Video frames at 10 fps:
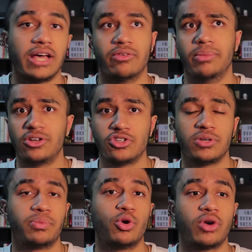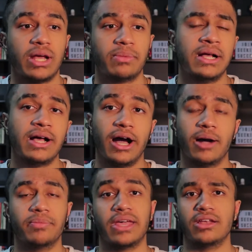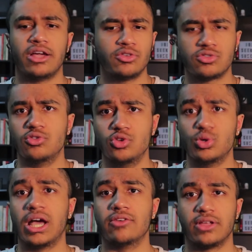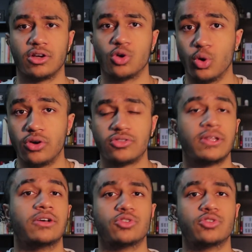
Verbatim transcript: I have a mentorship program, um, and I also do have like a course,